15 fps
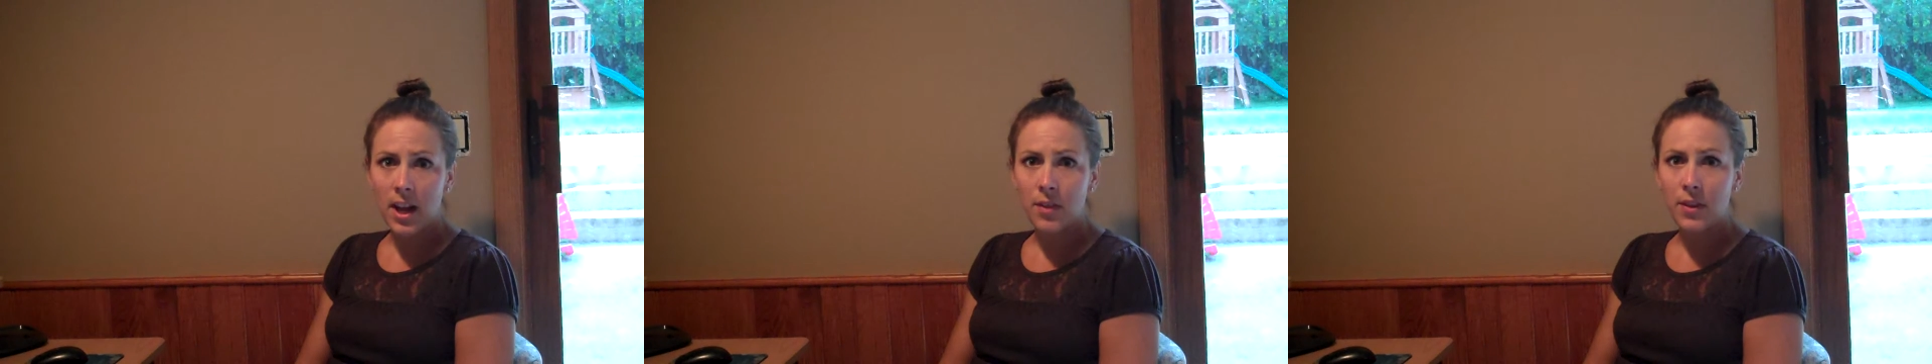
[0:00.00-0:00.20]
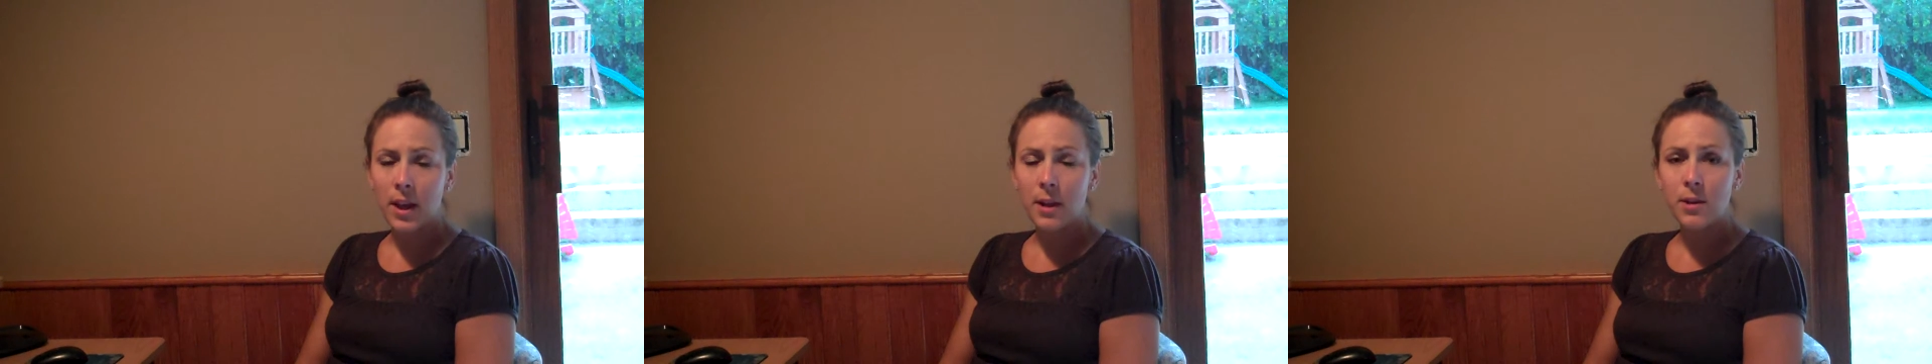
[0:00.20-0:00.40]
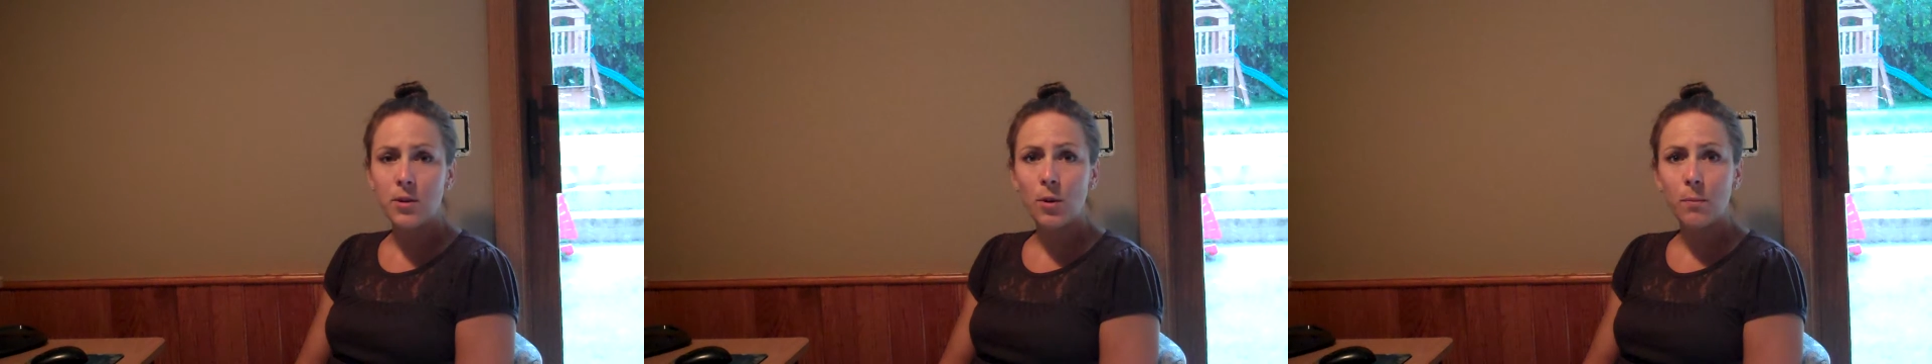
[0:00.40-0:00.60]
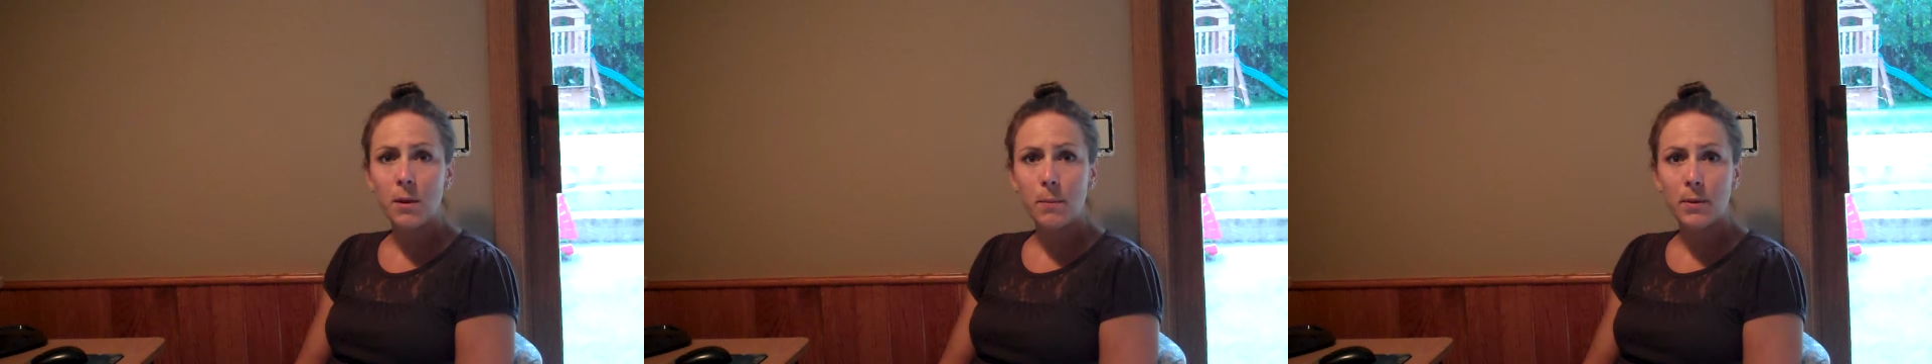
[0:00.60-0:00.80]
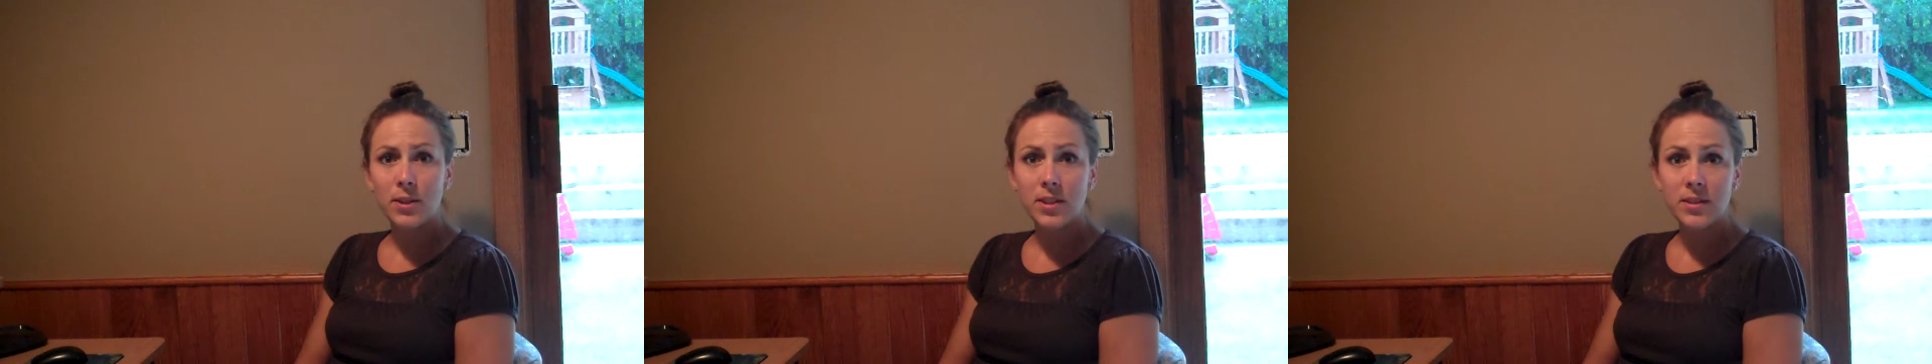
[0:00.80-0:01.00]
and then you'll
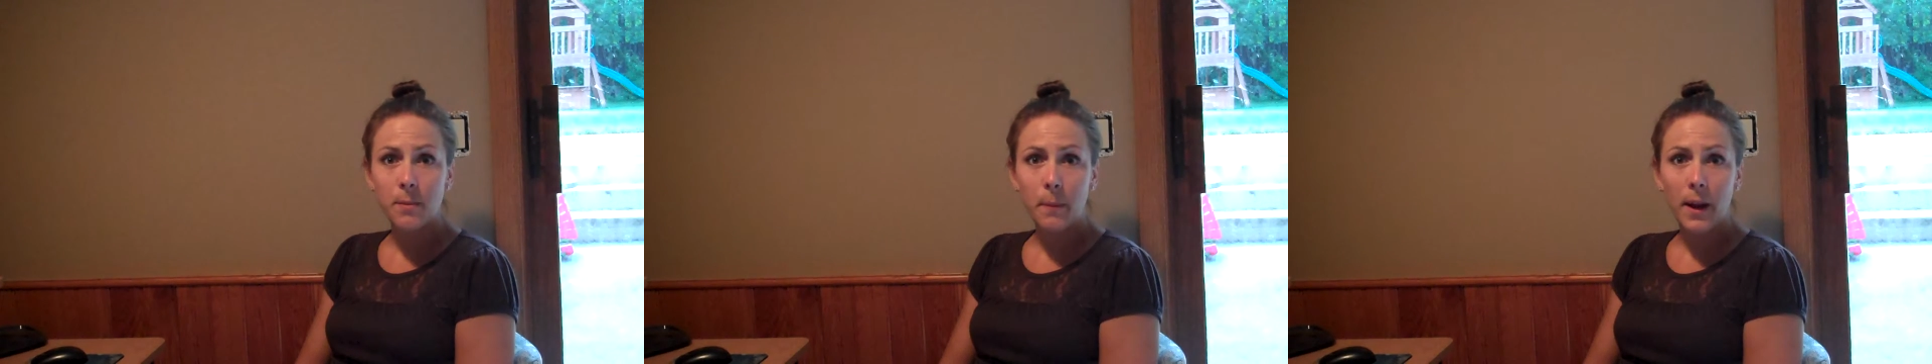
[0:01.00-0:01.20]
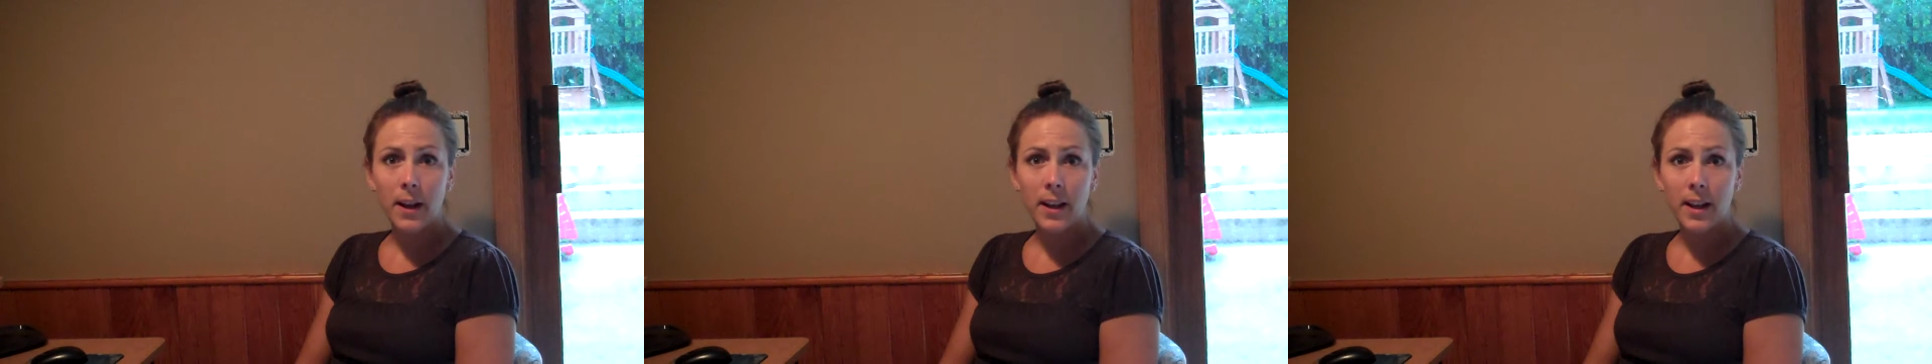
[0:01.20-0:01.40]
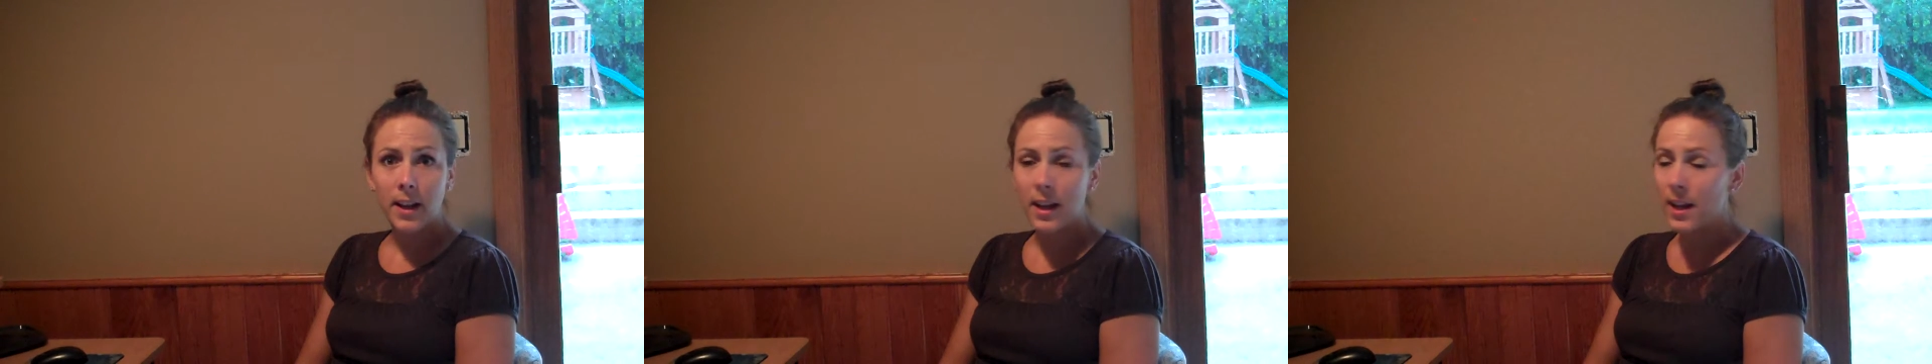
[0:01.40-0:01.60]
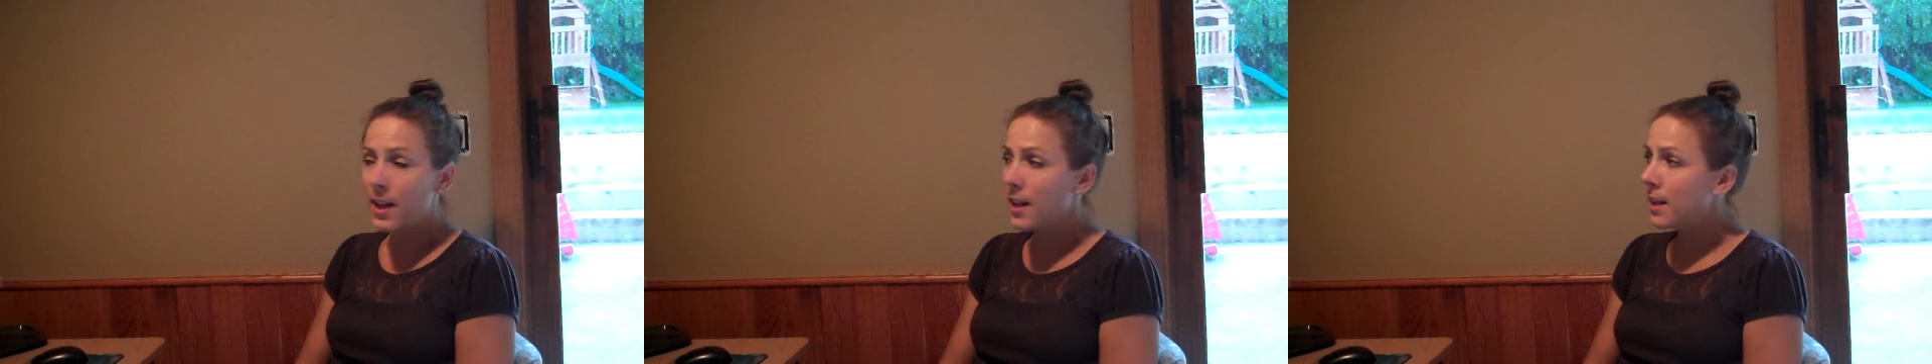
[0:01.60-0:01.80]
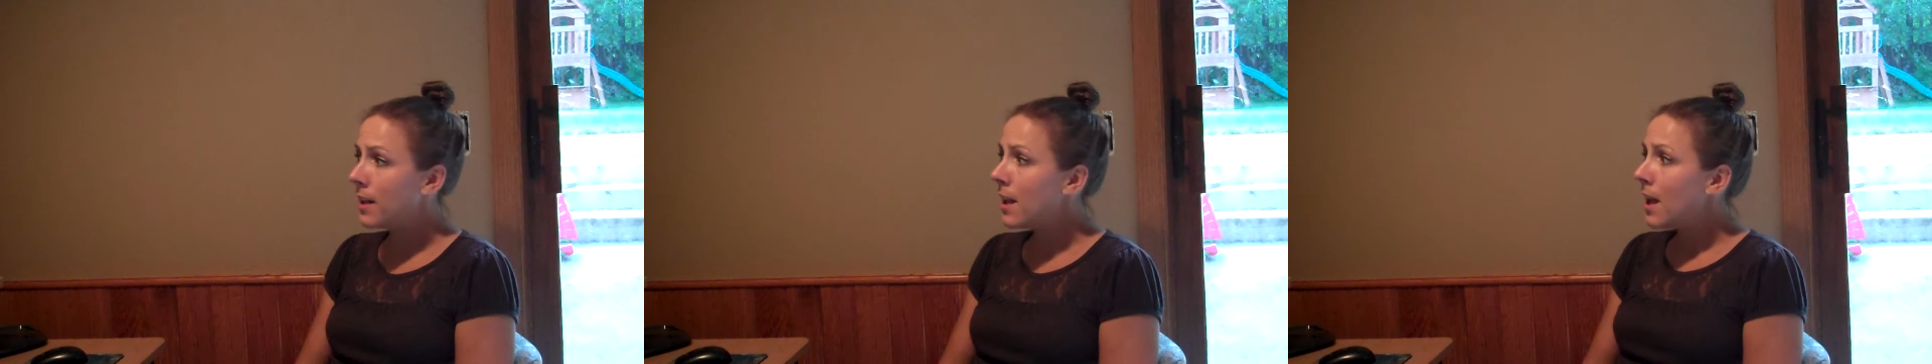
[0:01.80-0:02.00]
be participating
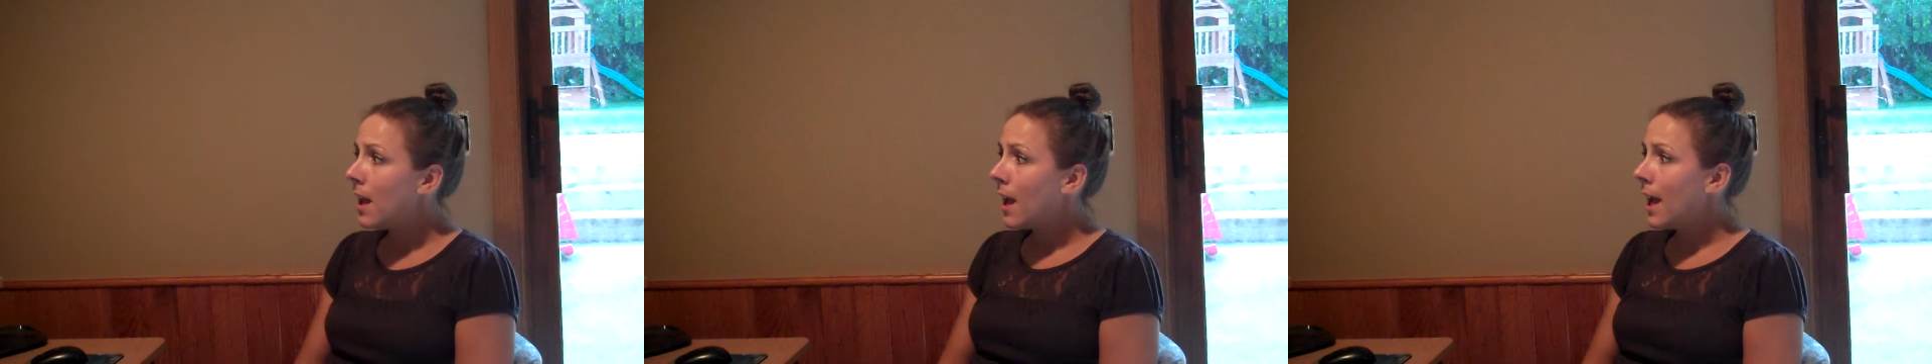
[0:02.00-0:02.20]
in